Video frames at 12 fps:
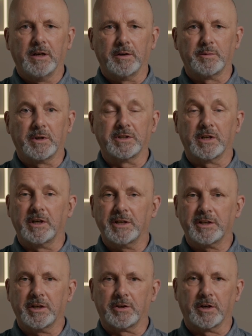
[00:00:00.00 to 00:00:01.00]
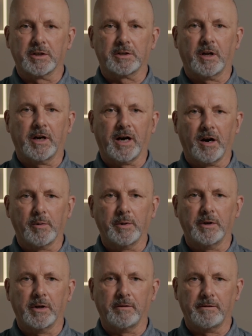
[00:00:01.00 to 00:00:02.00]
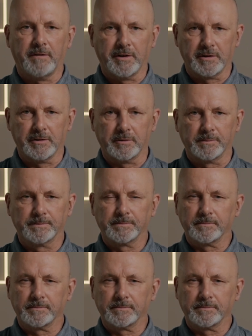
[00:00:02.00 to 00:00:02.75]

as well as illicit drugs like heroin and fentanyl.